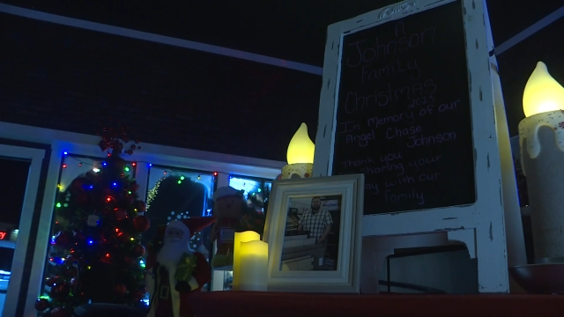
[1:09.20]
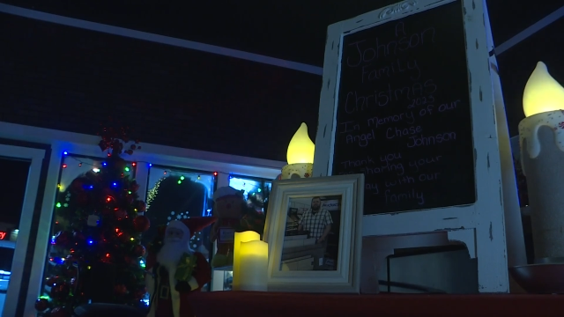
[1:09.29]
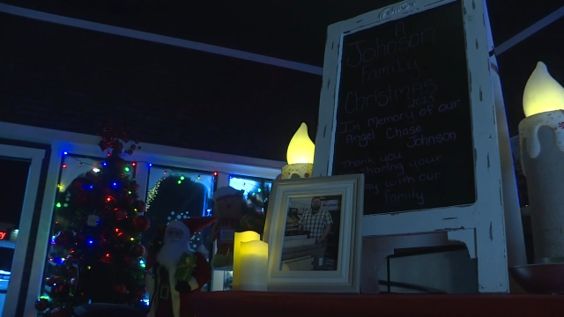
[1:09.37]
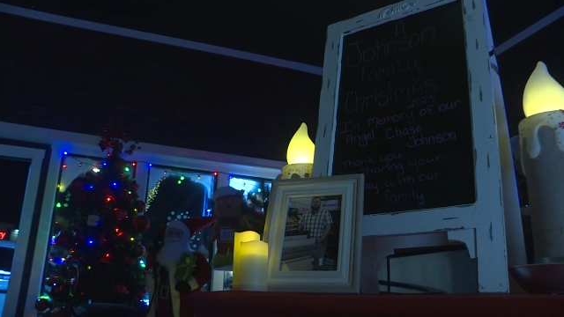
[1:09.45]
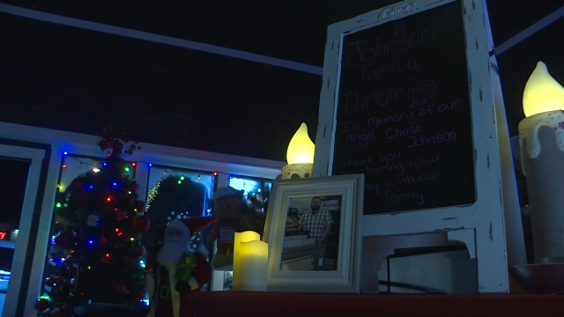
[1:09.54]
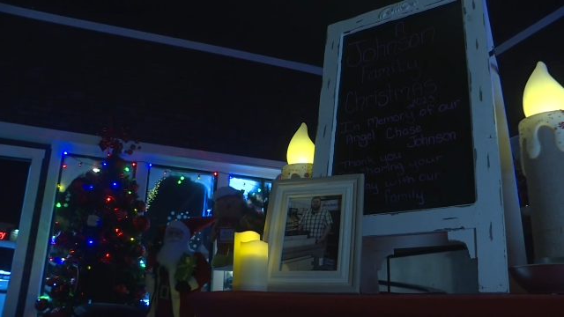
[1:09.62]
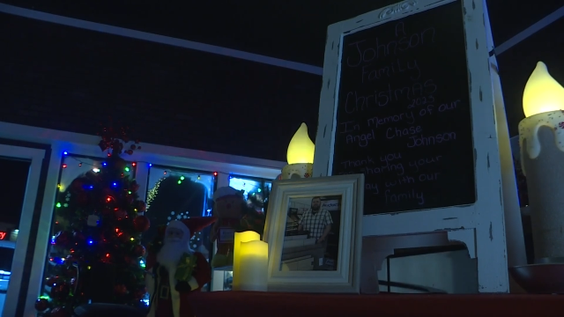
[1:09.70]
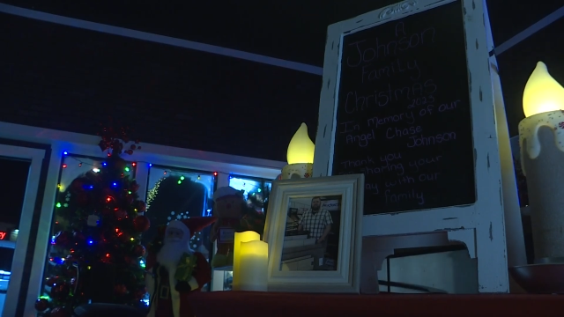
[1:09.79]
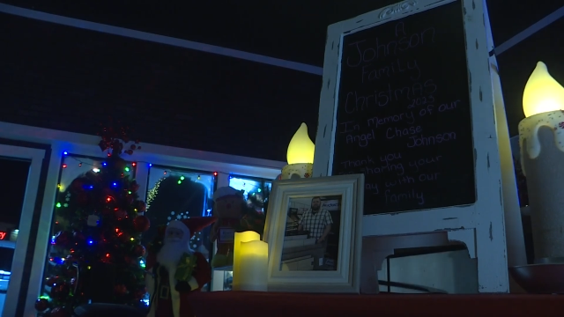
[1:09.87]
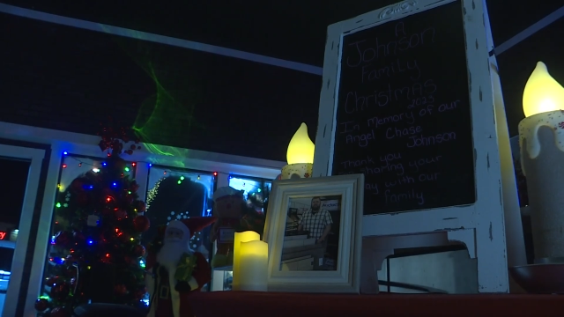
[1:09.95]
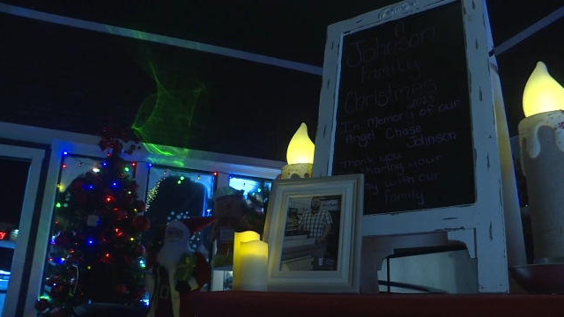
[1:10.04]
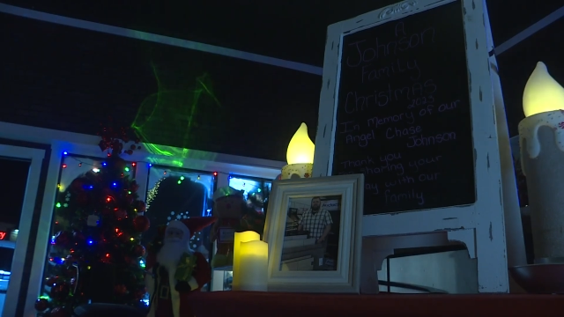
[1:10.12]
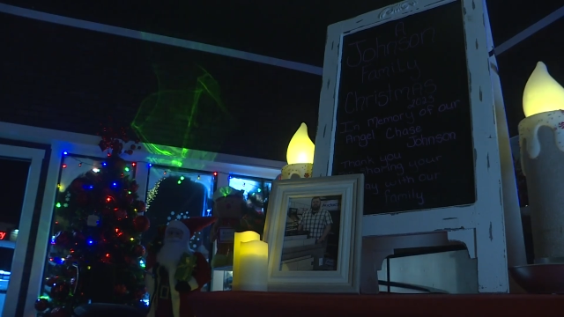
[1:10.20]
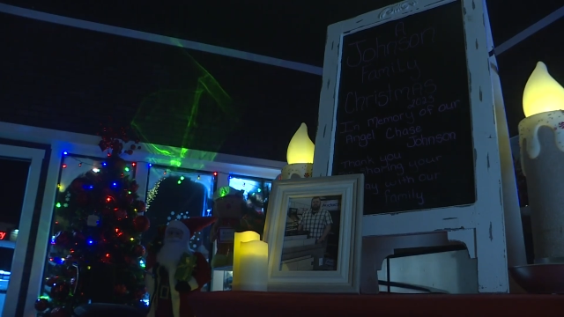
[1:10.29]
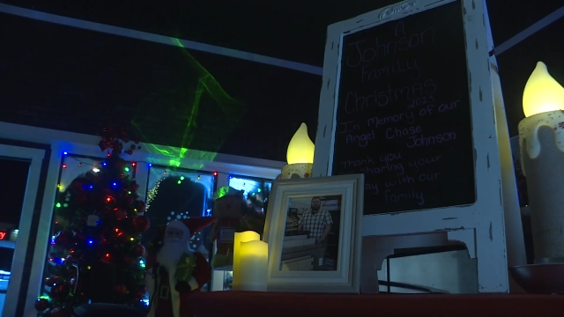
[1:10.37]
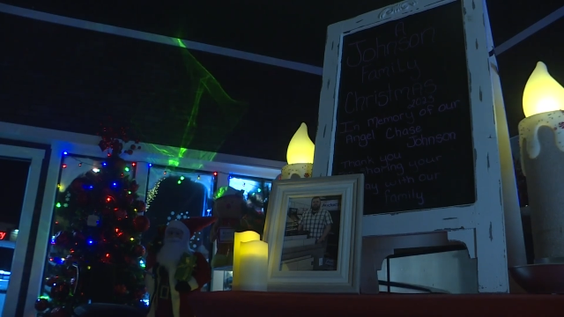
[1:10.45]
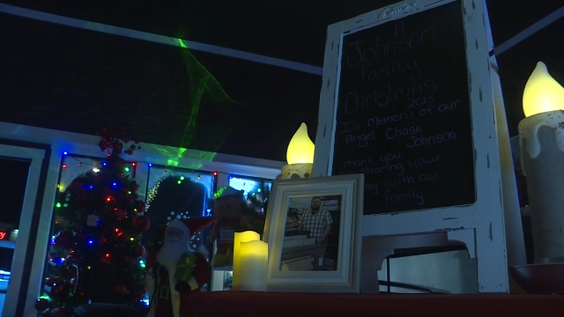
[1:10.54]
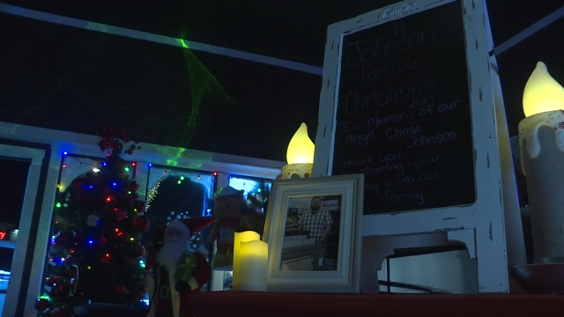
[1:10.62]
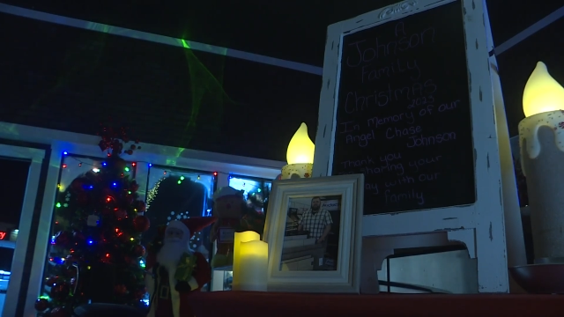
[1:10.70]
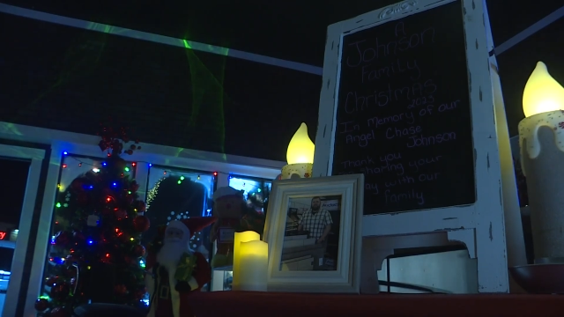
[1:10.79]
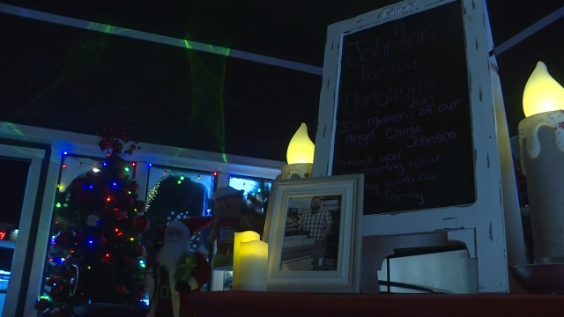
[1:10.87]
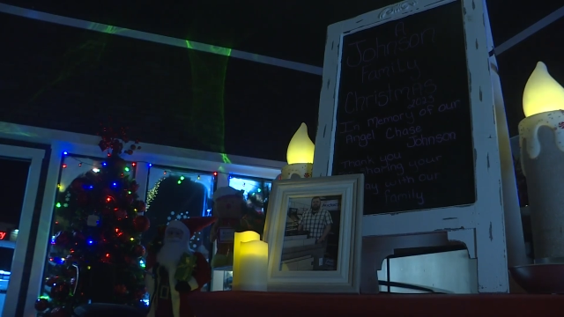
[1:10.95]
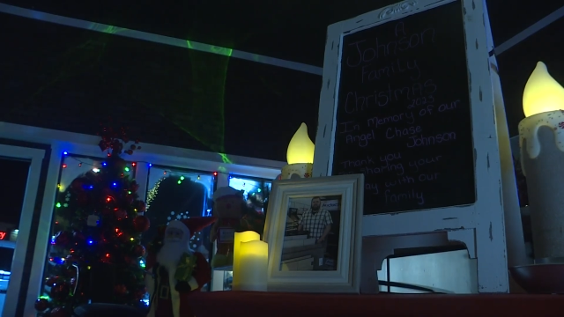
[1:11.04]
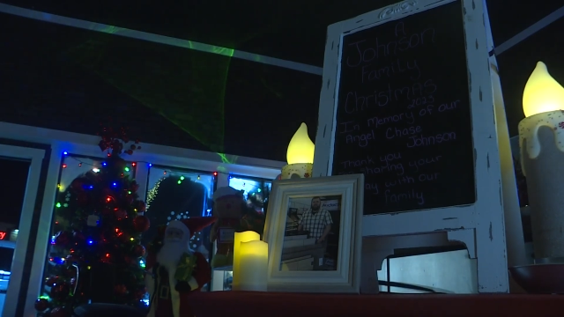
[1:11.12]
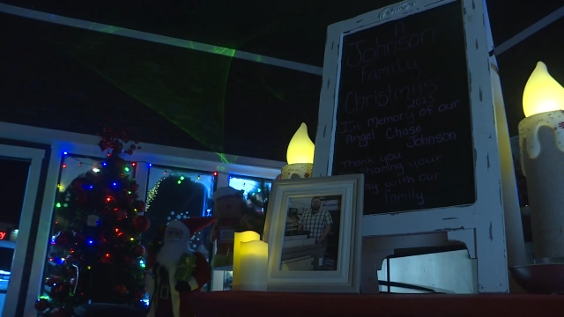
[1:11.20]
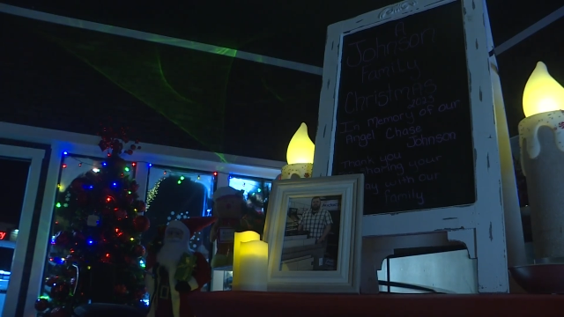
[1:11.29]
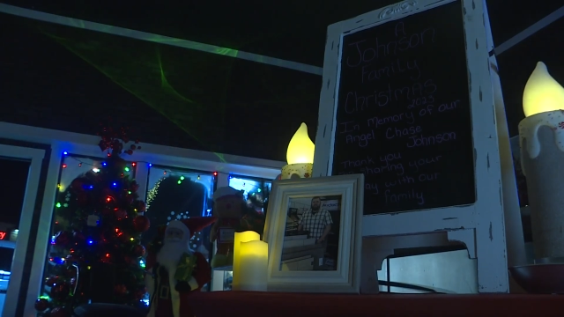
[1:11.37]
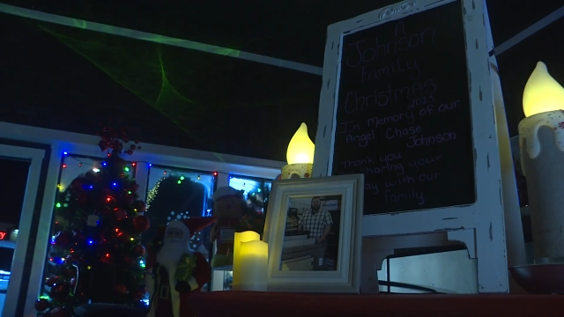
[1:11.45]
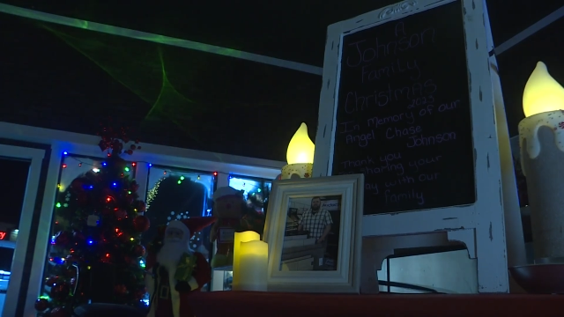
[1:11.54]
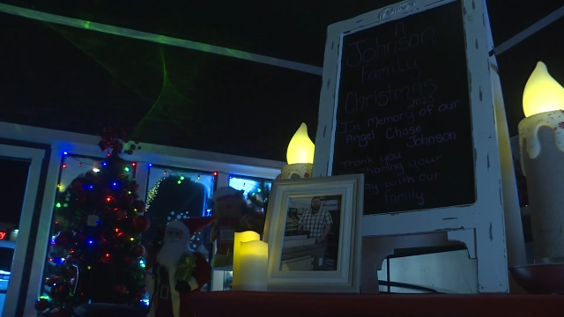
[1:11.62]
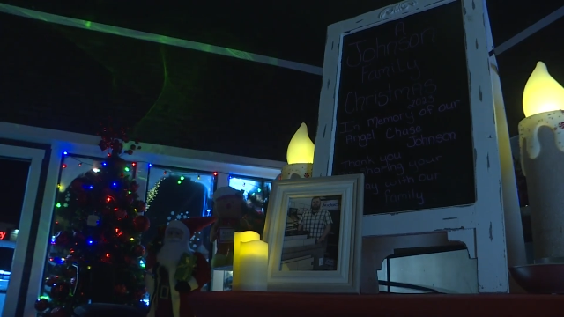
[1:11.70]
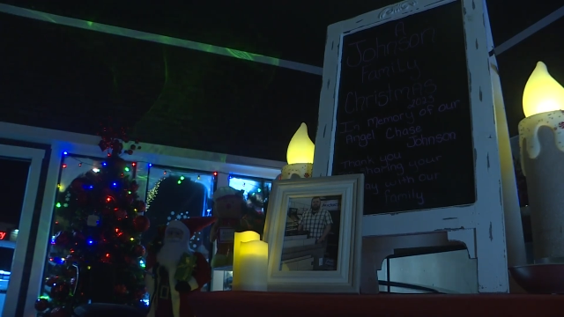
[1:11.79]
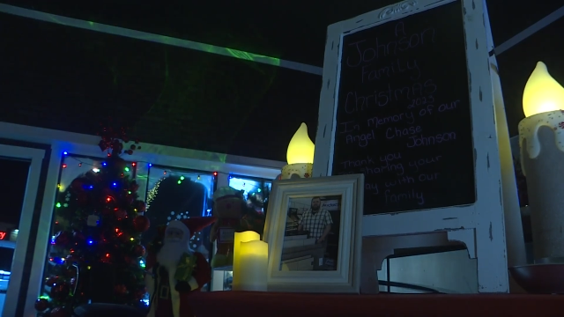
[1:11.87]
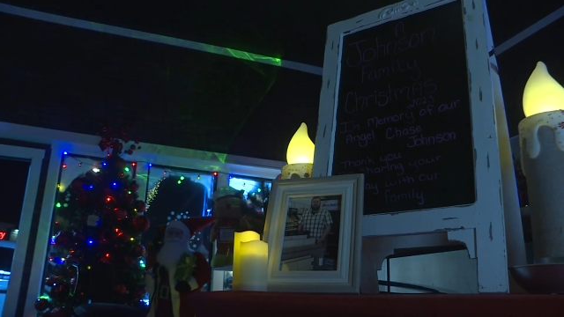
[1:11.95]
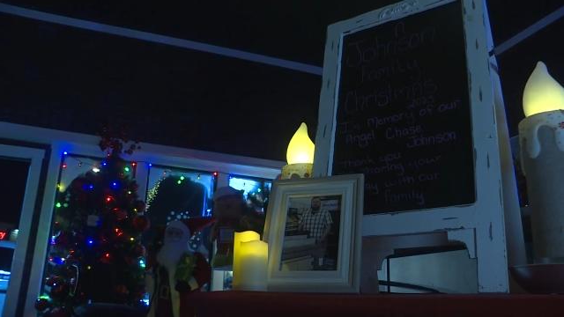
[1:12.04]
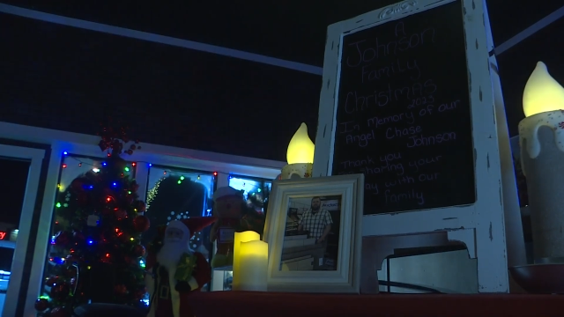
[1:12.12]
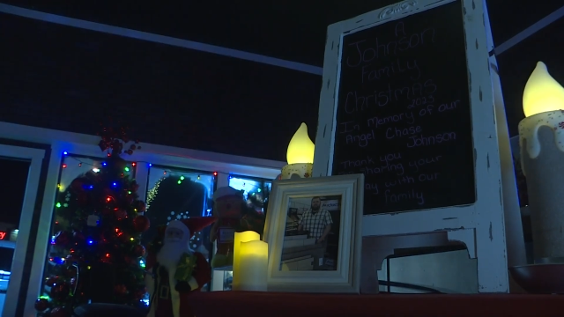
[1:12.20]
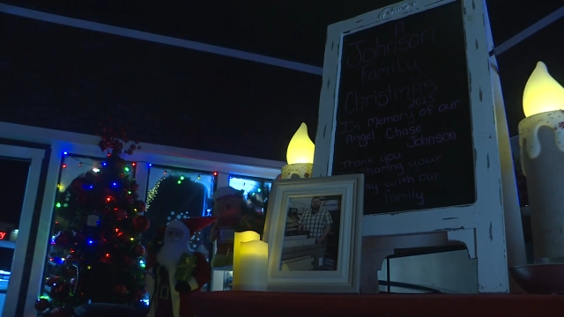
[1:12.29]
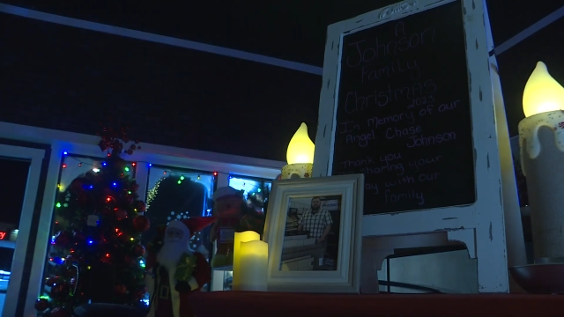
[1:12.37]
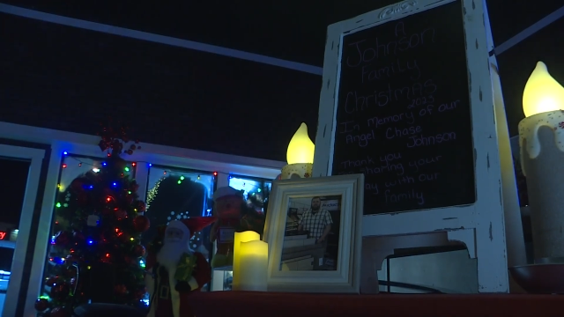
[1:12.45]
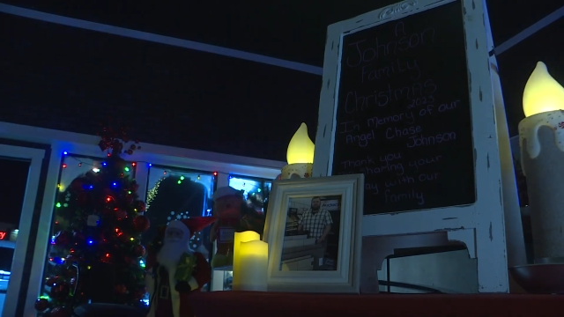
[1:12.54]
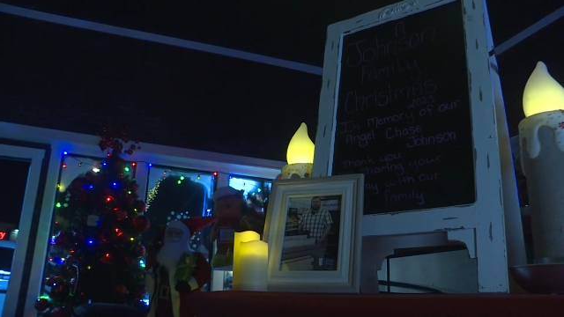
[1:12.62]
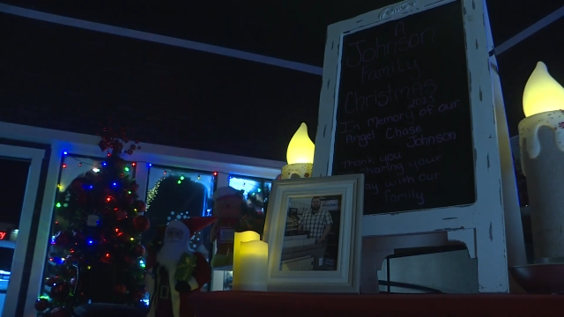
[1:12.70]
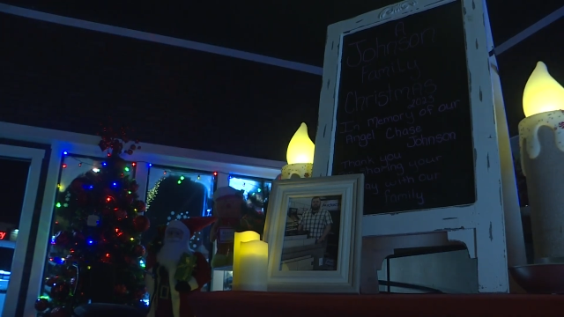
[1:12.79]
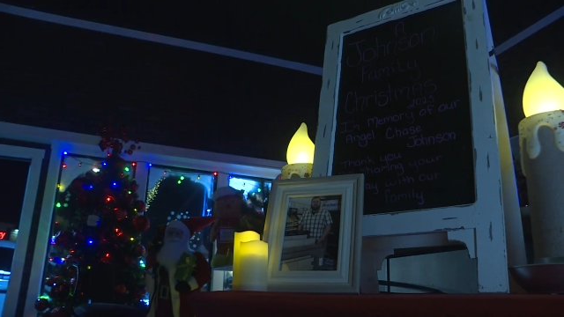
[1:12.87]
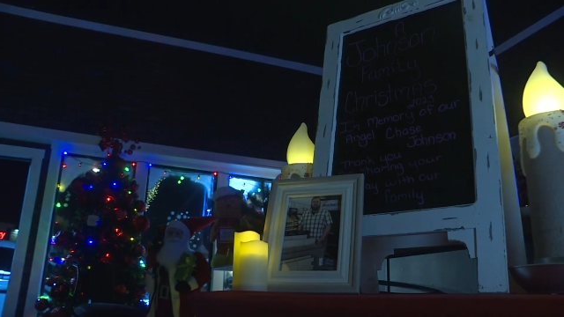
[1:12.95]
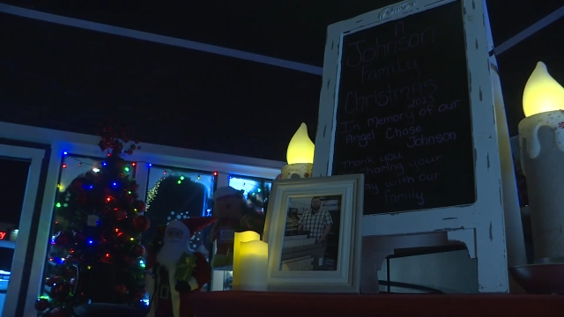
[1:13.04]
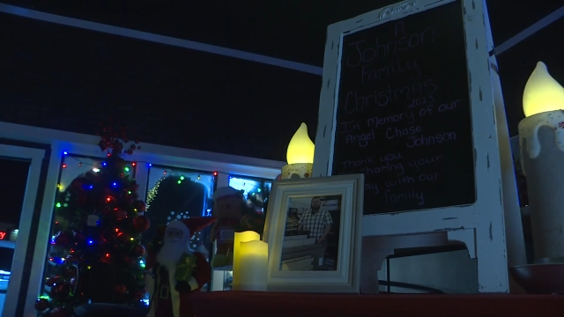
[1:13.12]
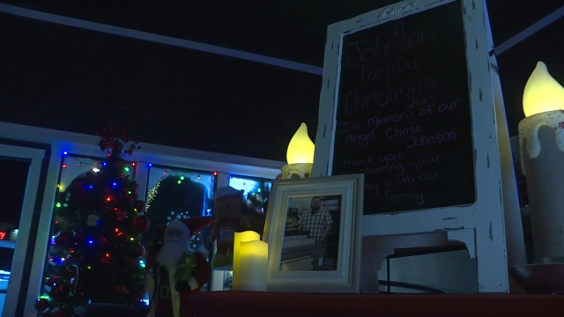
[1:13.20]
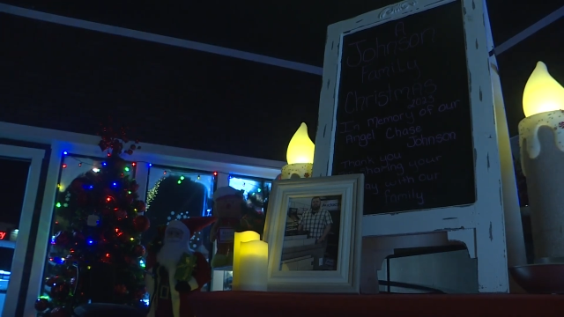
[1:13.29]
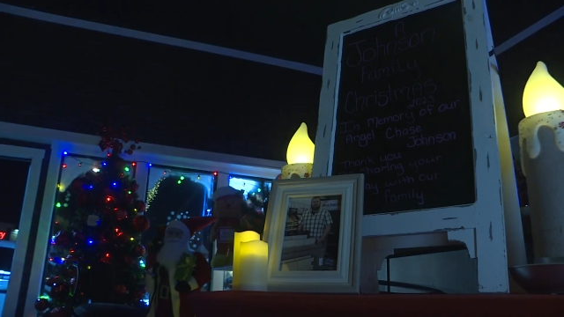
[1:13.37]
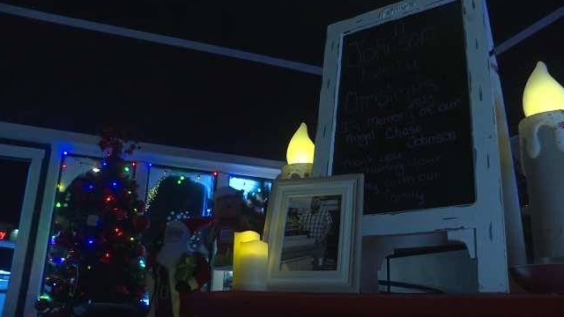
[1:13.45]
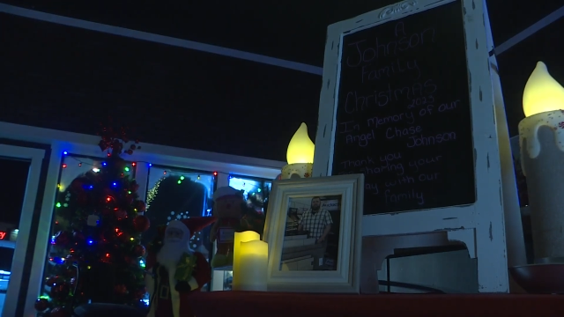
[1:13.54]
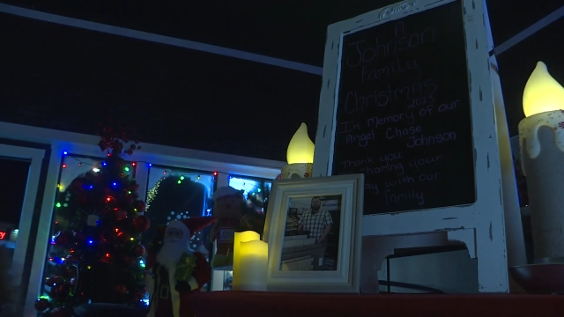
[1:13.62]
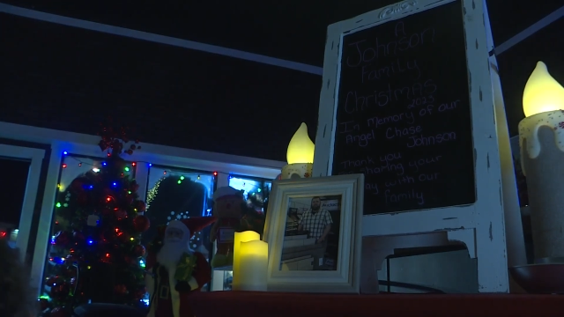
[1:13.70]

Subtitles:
Nobody's mouth can be seen.